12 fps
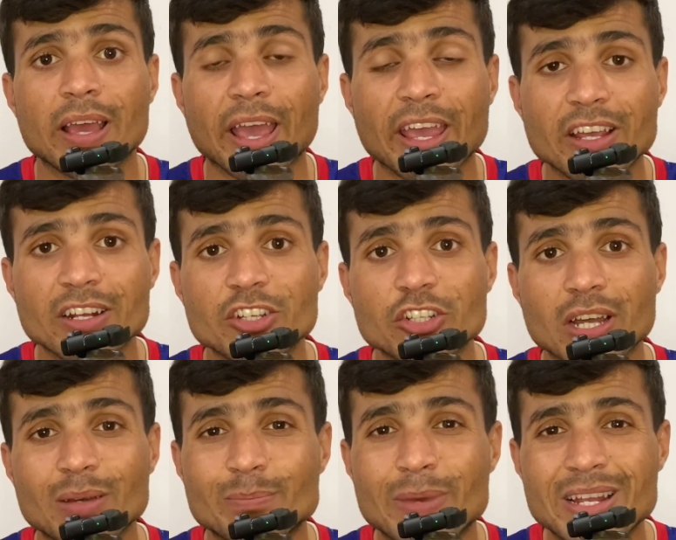English
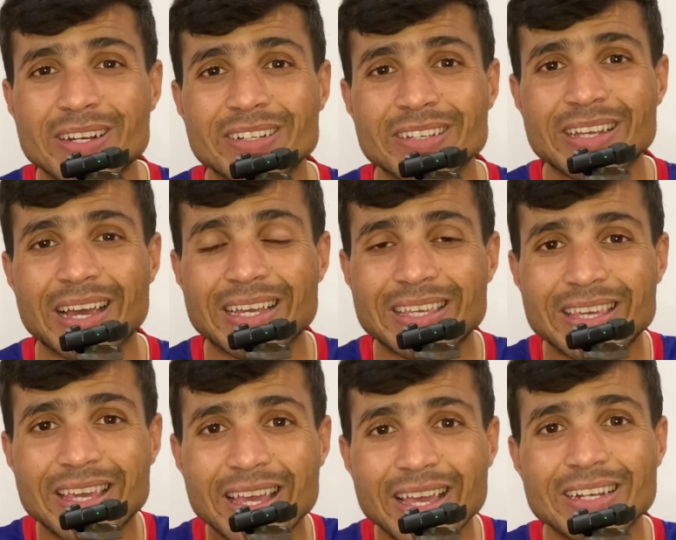ability
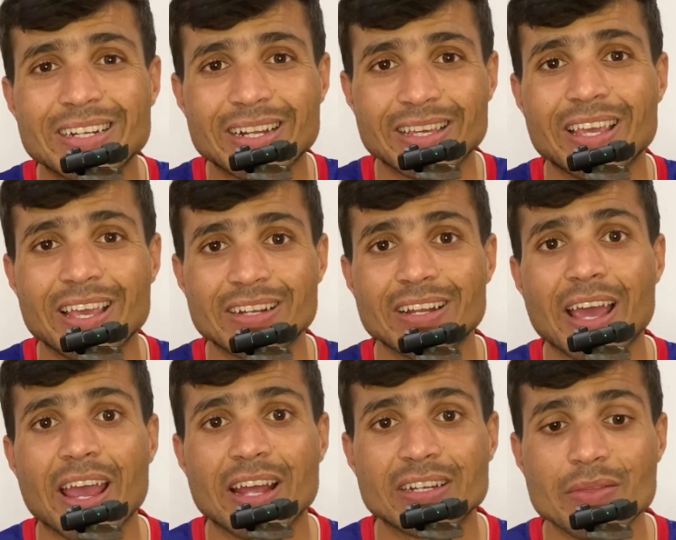again and again,
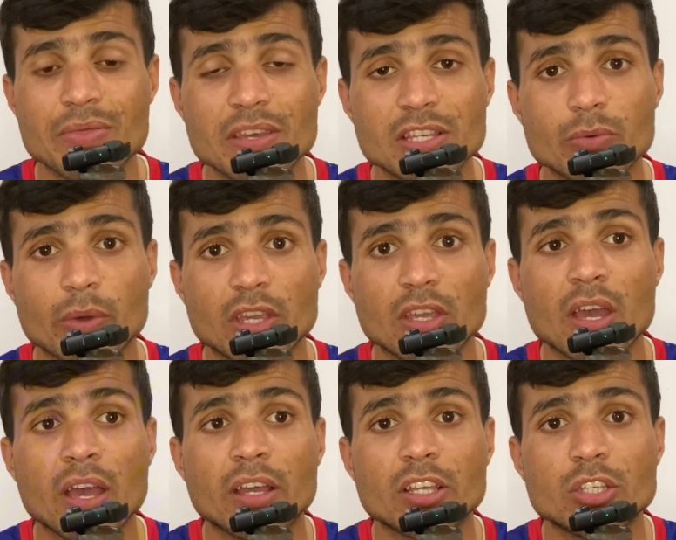and in this way
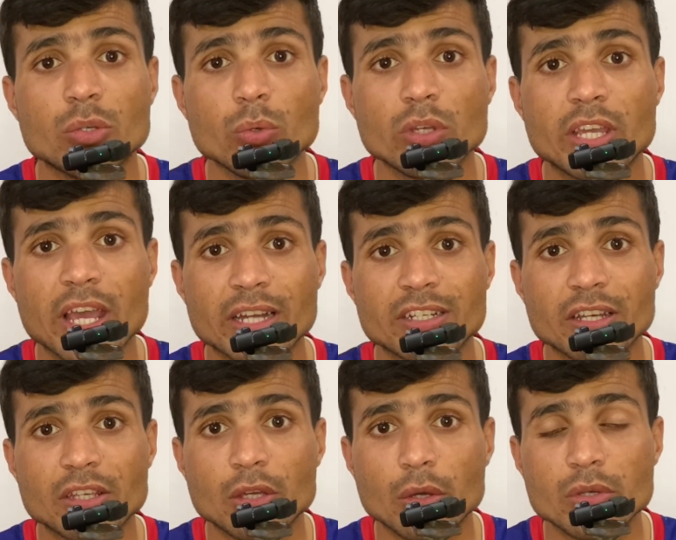you get
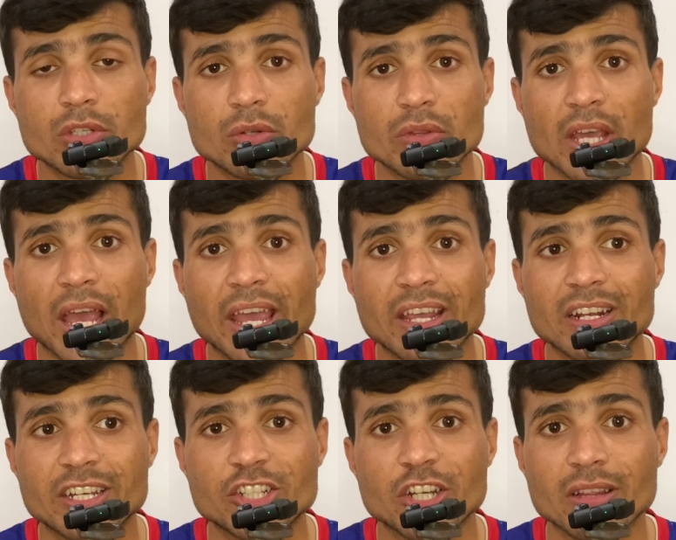used to the
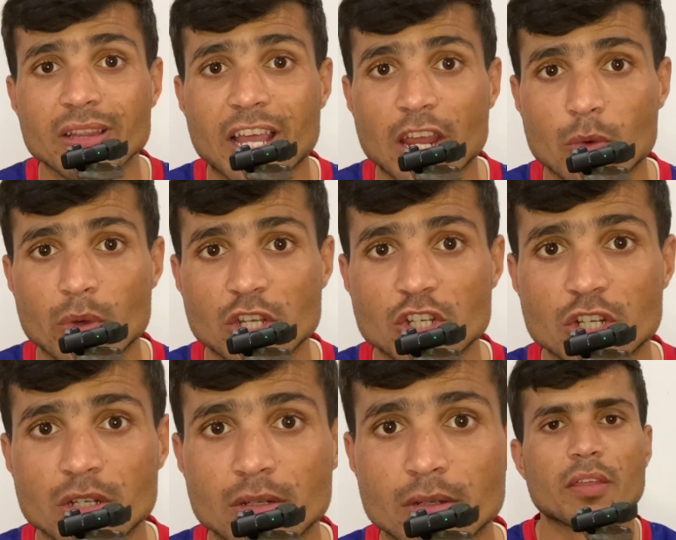English language.
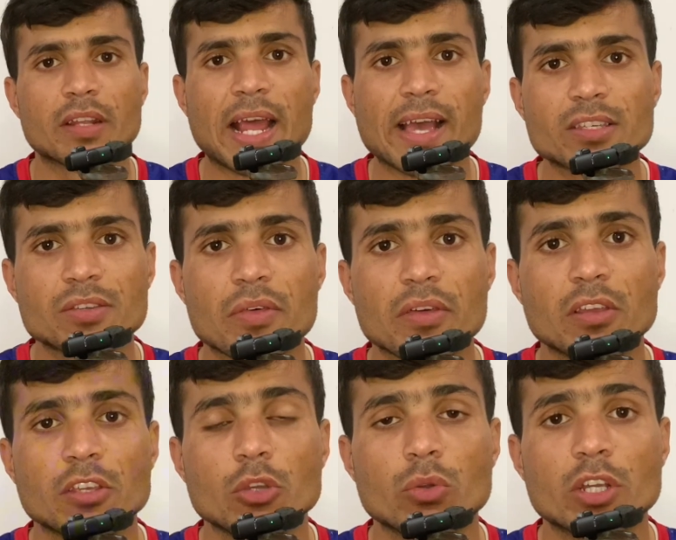The next thing
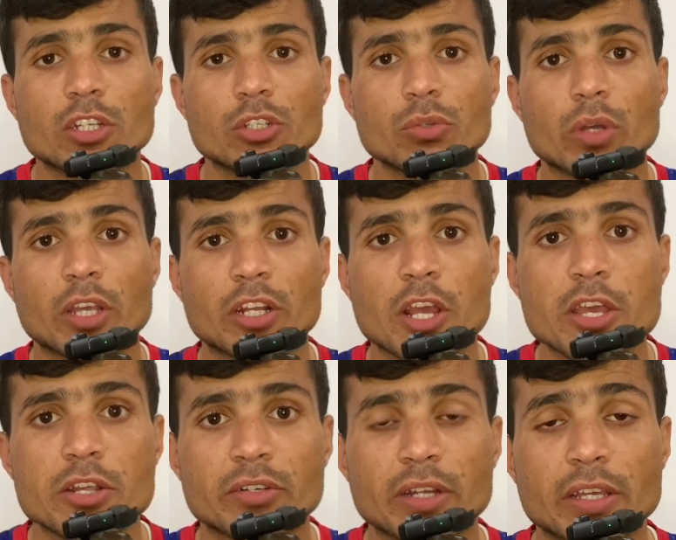you can do in
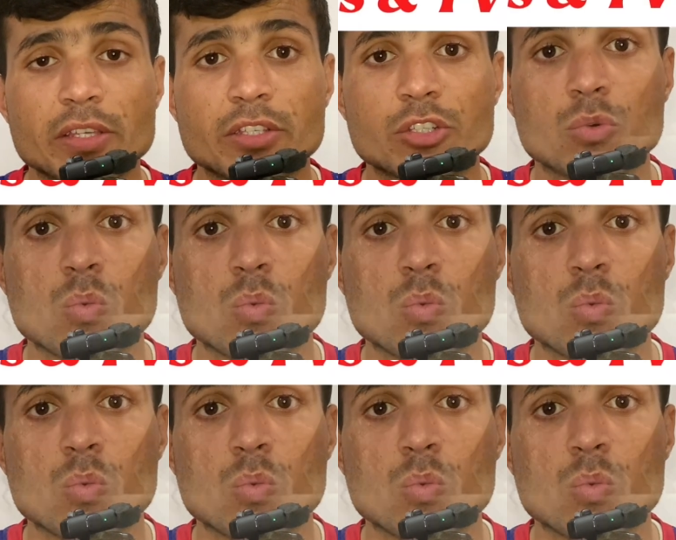here is to